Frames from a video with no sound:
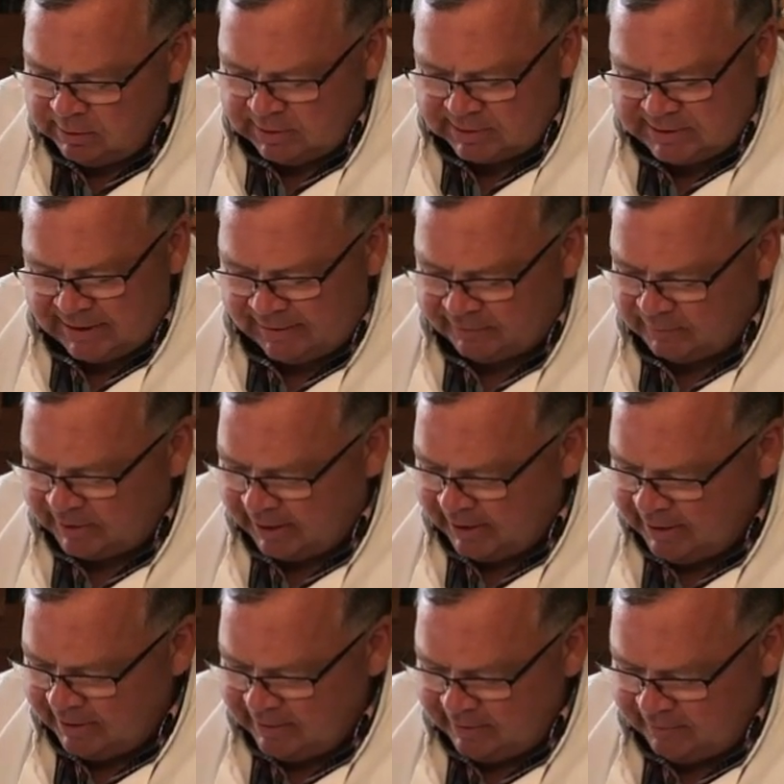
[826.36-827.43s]
Doesn't have to be
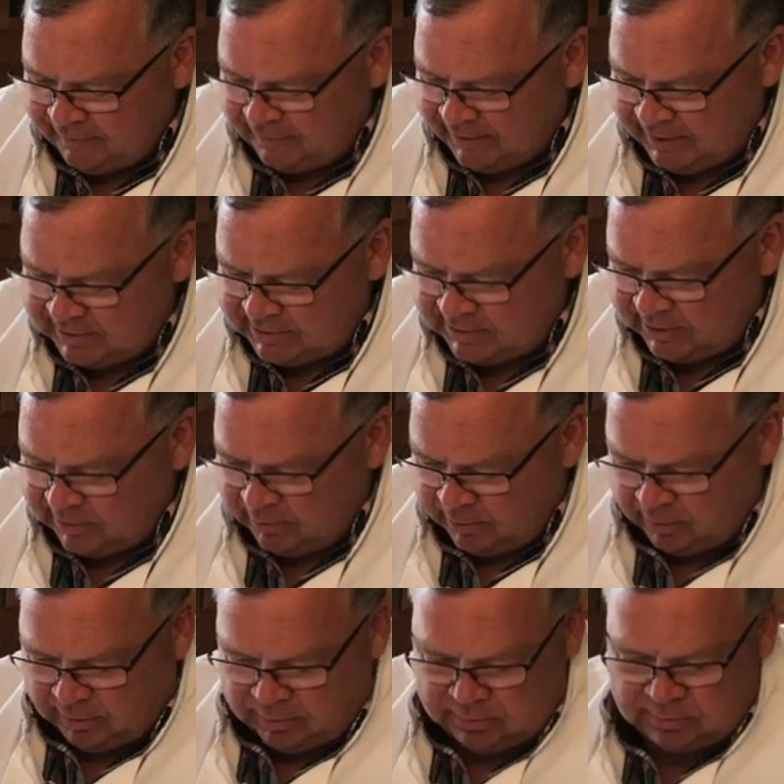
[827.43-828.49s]
anything fancy at
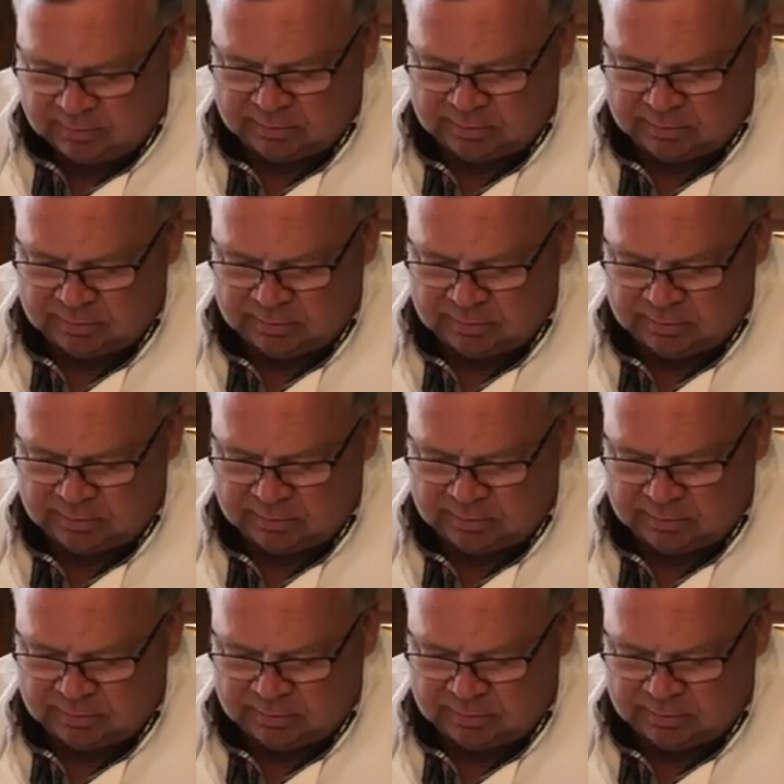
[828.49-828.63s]
all.